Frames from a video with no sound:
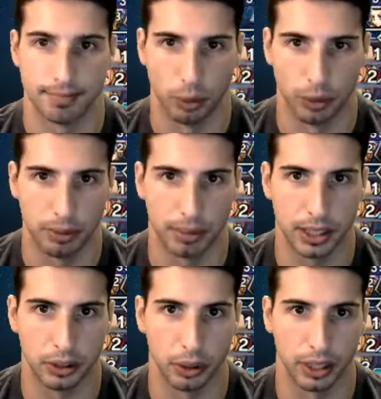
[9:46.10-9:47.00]
We'd be
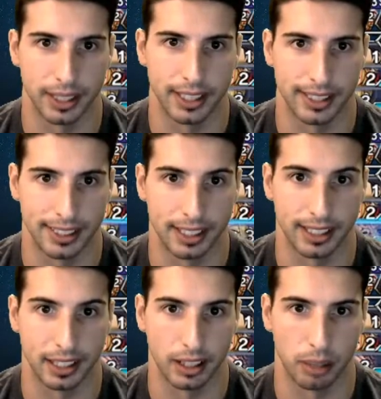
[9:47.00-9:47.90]
dealing, dealing a
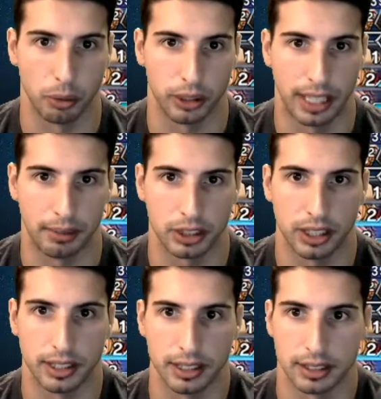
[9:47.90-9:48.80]
lot more damage than
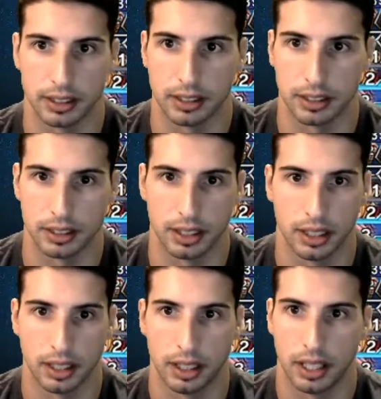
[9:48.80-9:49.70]
this.
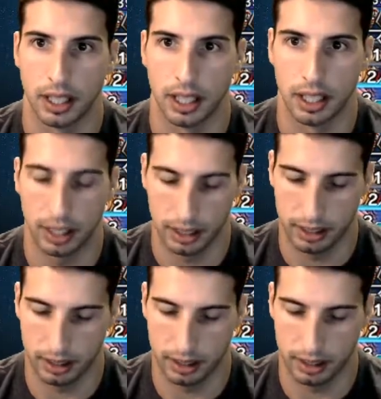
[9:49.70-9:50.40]
Uh,